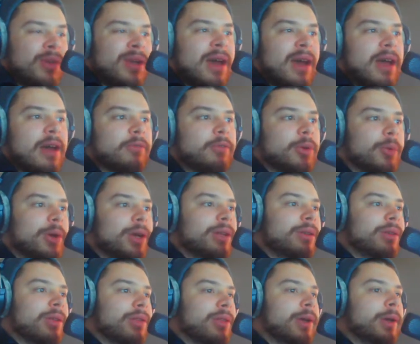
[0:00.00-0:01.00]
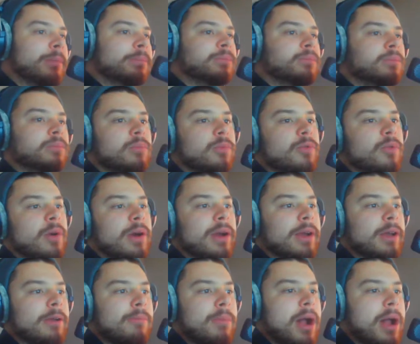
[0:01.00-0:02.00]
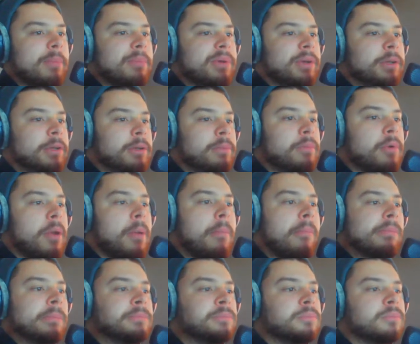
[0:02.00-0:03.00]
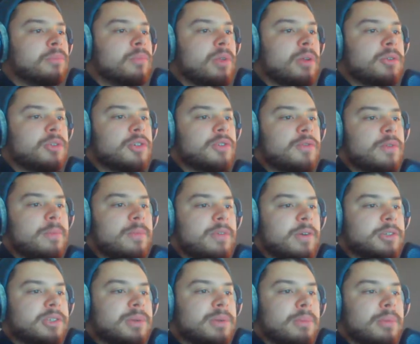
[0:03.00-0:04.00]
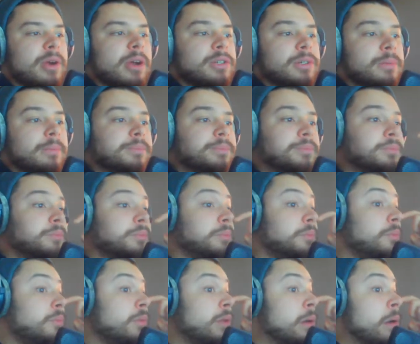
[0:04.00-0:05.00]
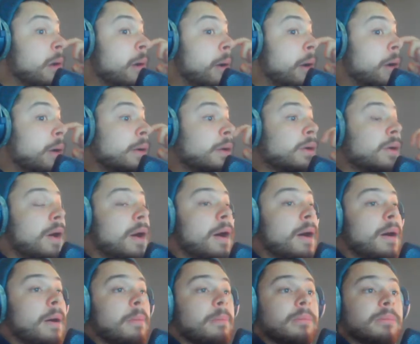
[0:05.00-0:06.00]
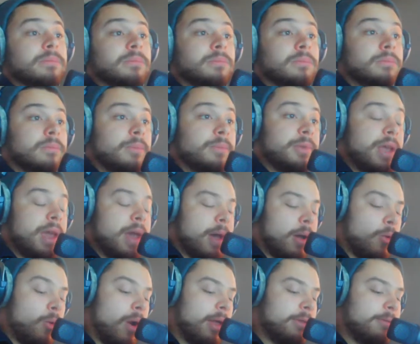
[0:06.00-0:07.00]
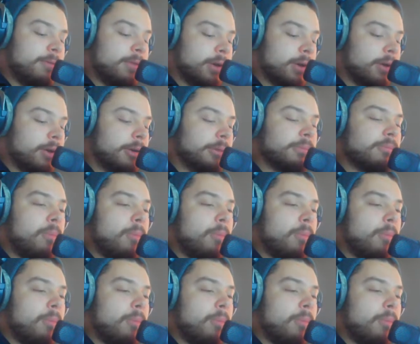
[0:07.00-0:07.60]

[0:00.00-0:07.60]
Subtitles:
have to read the thing before I give my opinion, but just from first impression, yeah. Why the fuck are